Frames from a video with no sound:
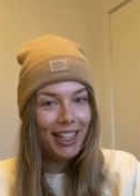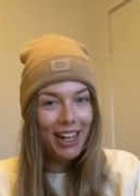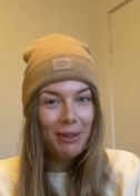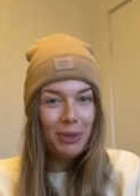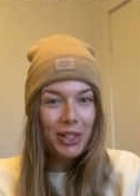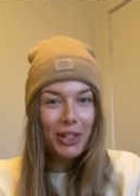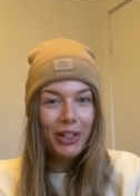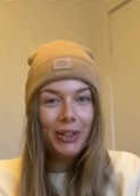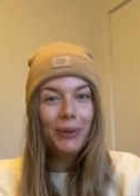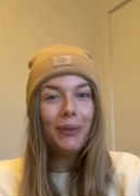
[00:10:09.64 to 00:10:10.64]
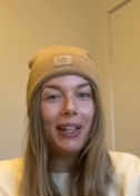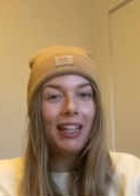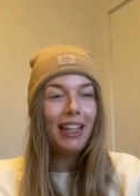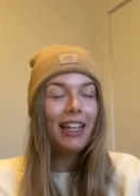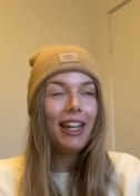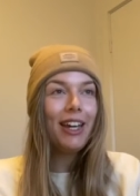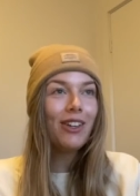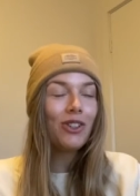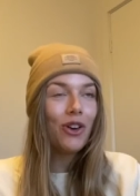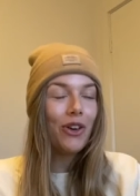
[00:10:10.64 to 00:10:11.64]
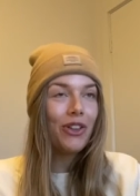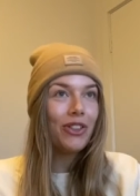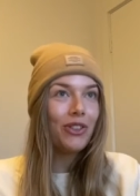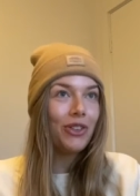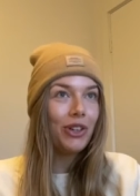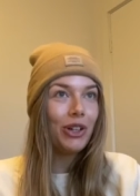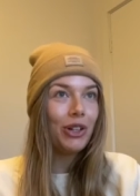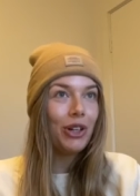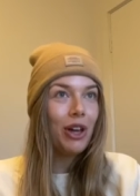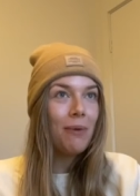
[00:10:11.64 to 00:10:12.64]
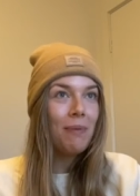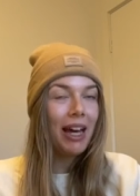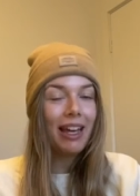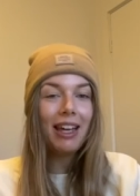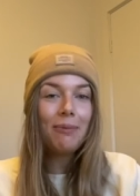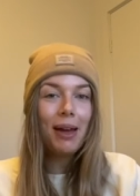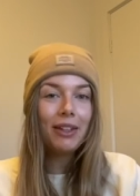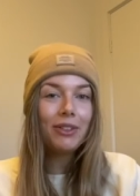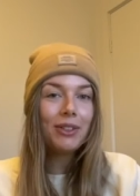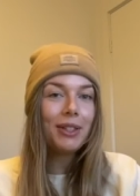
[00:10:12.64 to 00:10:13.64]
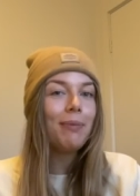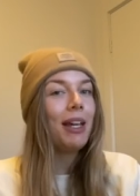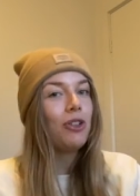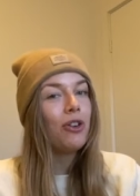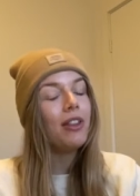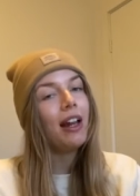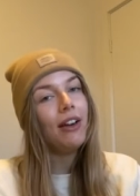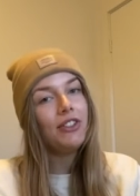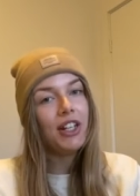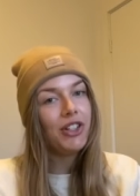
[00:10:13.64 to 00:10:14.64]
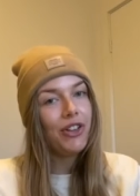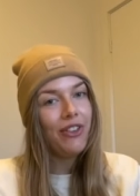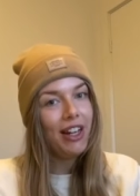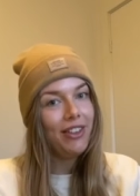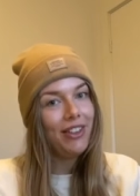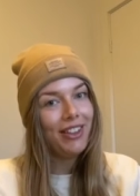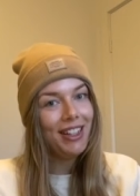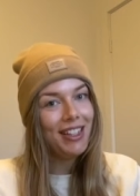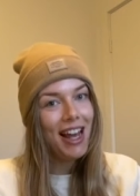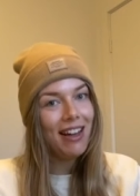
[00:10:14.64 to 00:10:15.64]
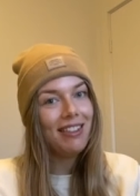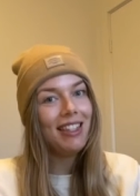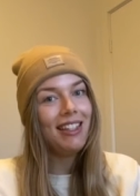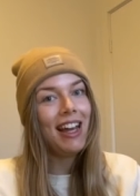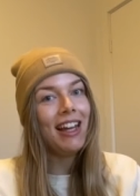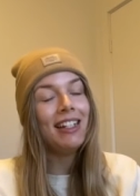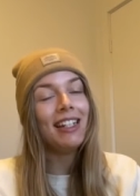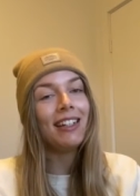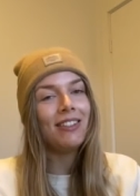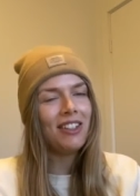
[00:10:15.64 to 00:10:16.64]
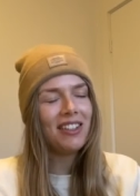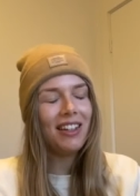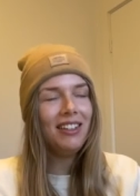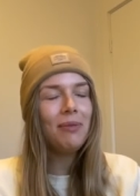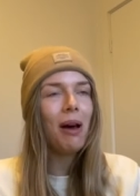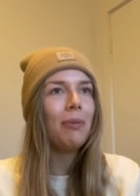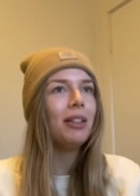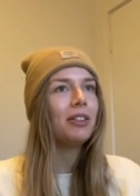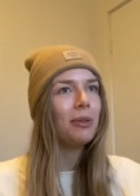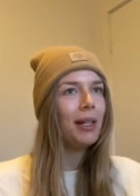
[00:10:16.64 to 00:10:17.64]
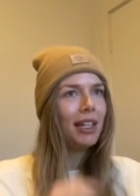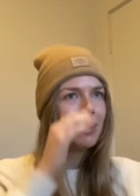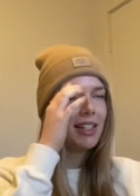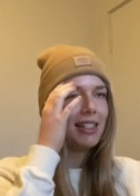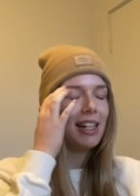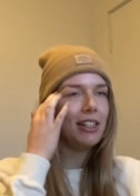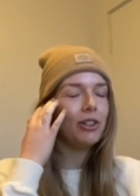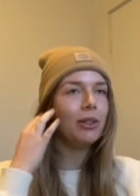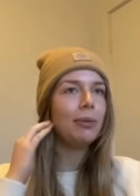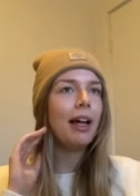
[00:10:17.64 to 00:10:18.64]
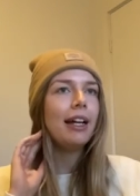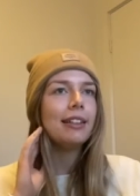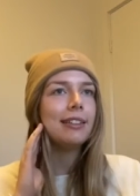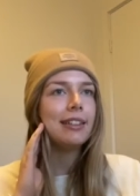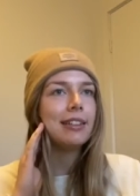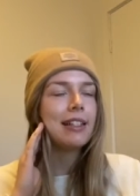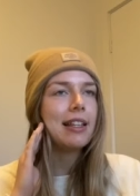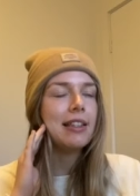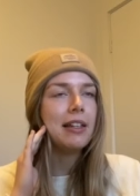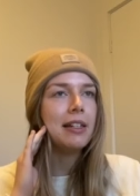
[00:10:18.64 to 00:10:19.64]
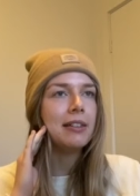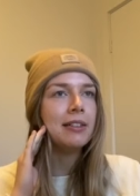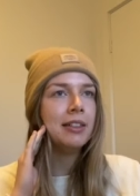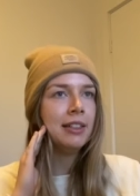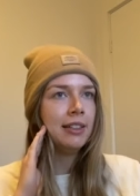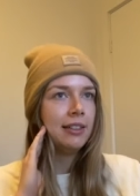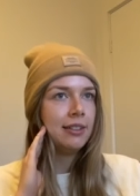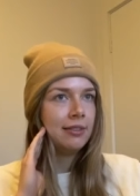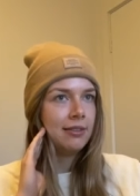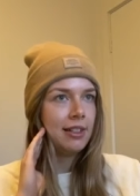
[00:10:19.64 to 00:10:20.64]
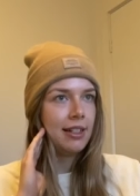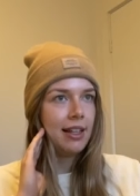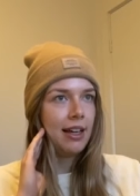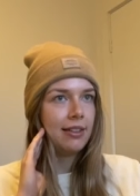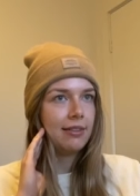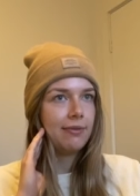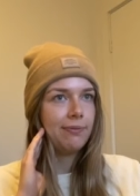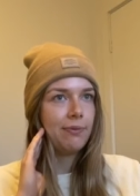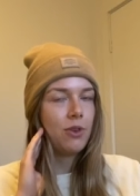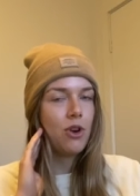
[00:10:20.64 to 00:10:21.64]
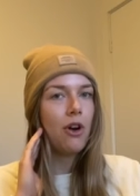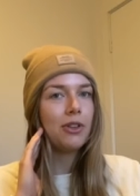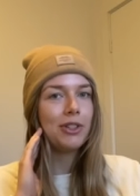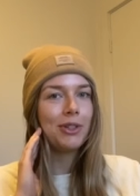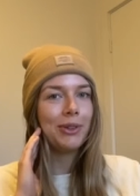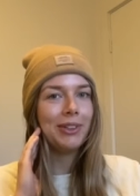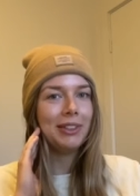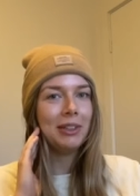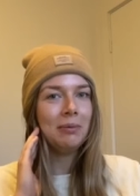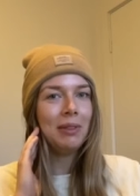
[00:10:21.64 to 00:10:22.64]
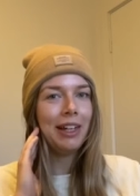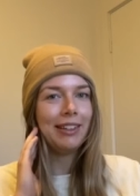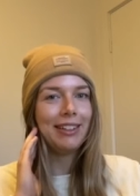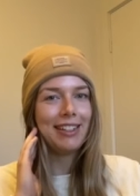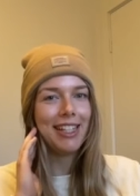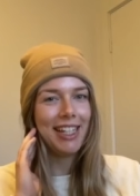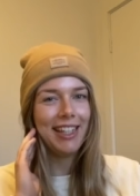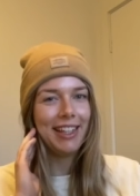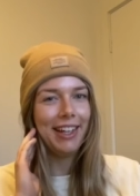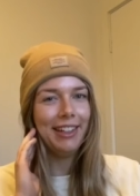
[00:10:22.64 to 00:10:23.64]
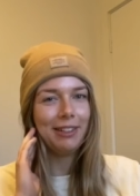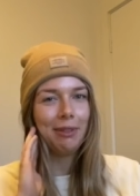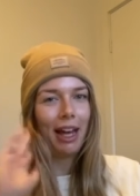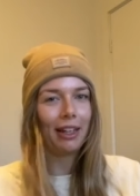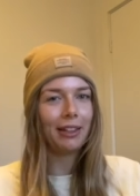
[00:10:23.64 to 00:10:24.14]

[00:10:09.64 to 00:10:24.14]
yeah, I'm just going to quickly go through my emails, make sure that I've ticked off anything that's outstanding and just clean them up a little bit, because I tend to reply to things and then just like not sort them, and they just sit there, and I'm like,